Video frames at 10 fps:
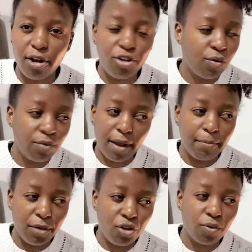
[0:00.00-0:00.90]
I
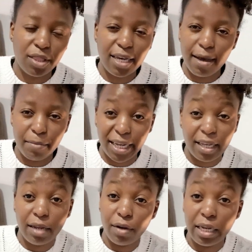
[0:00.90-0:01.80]
don't think I'm
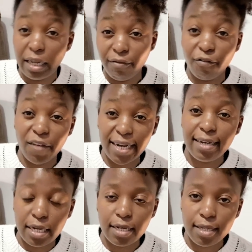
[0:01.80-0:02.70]
like
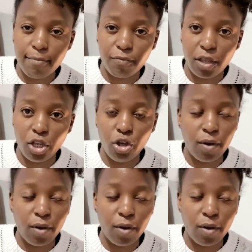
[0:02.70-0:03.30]
inventing something new.